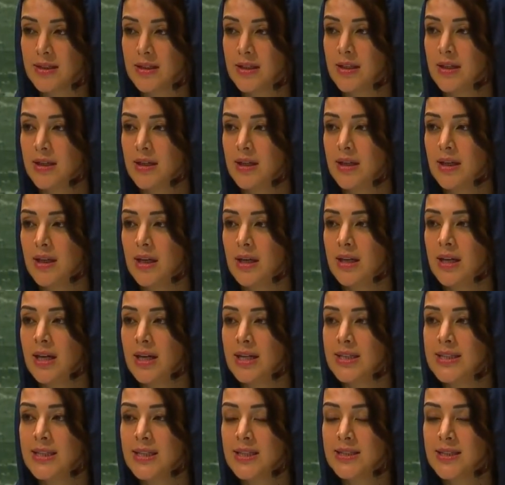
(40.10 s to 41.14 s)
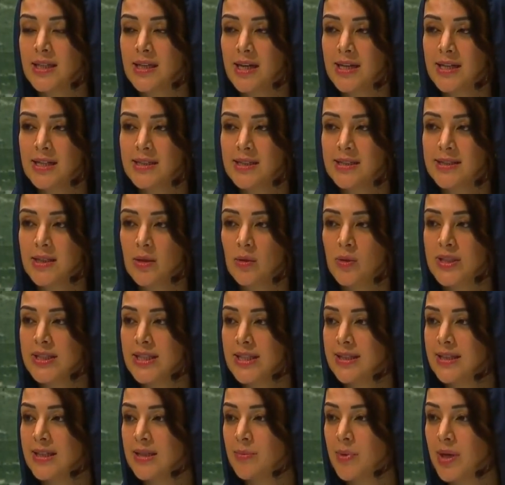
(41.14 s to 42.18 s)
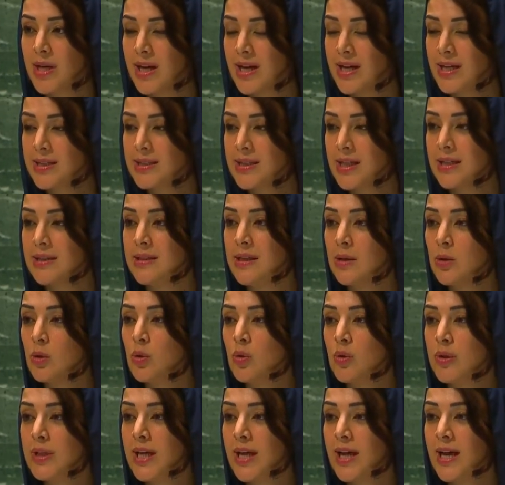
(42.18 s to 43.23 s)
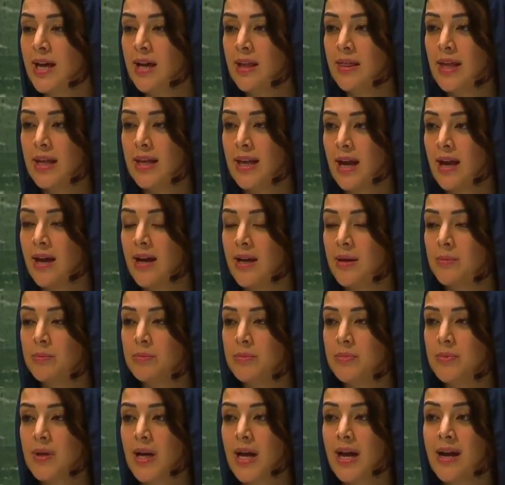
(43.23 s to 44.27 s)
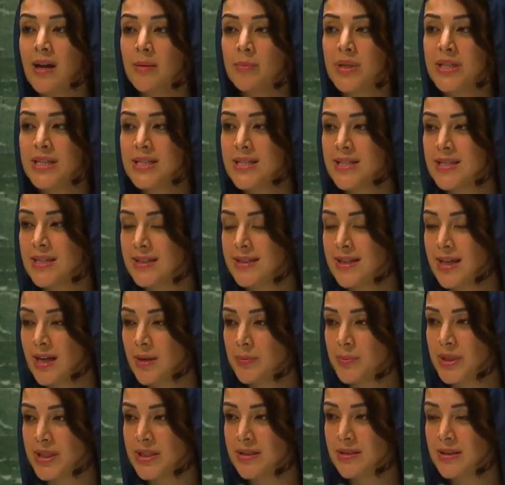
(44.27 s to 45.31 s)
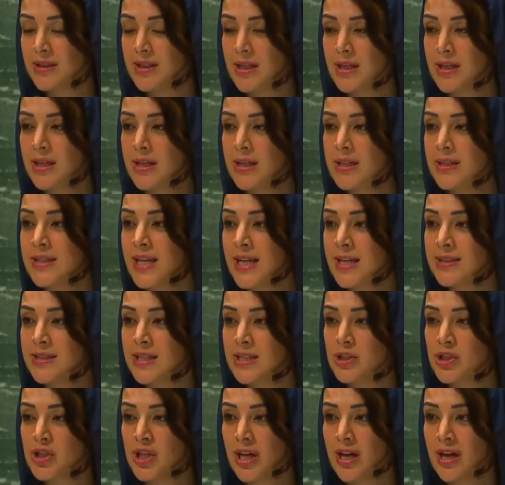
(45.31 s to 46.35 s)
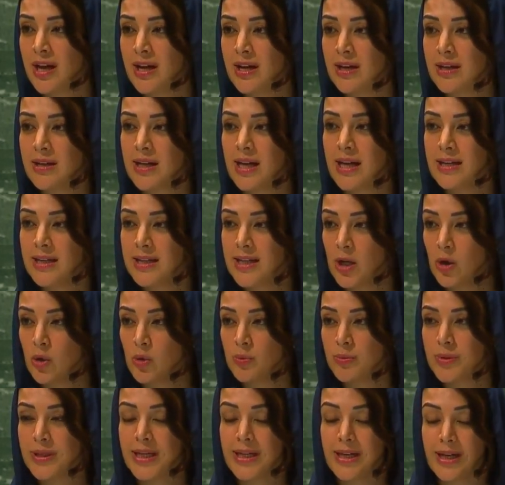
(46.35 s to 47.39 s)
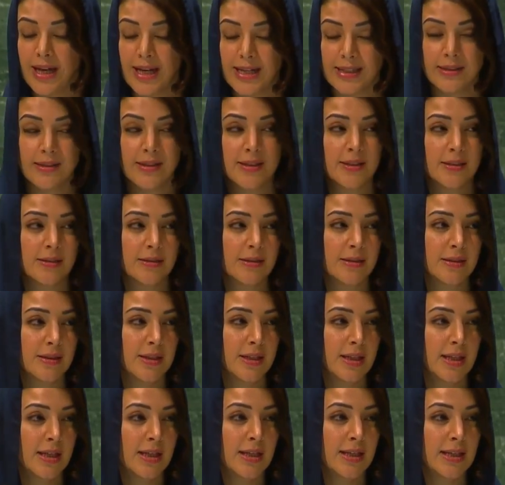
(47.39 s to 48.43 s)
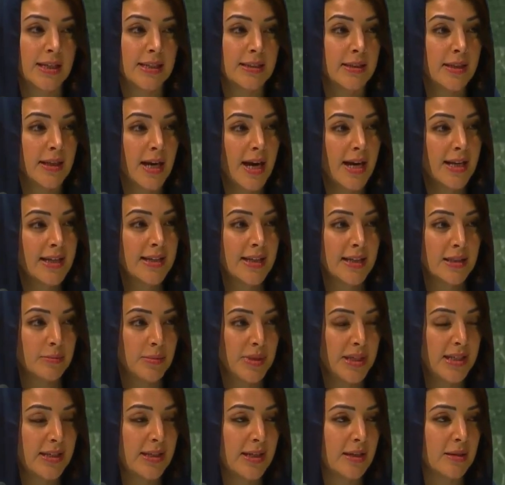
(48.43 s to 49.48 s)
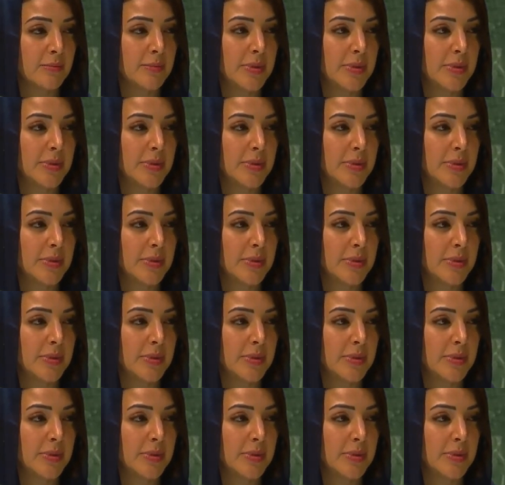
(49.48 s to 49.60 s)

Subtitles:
Mr. President, the UAE declared this year the Year of Sustainability under the theme Today for Tomorrow,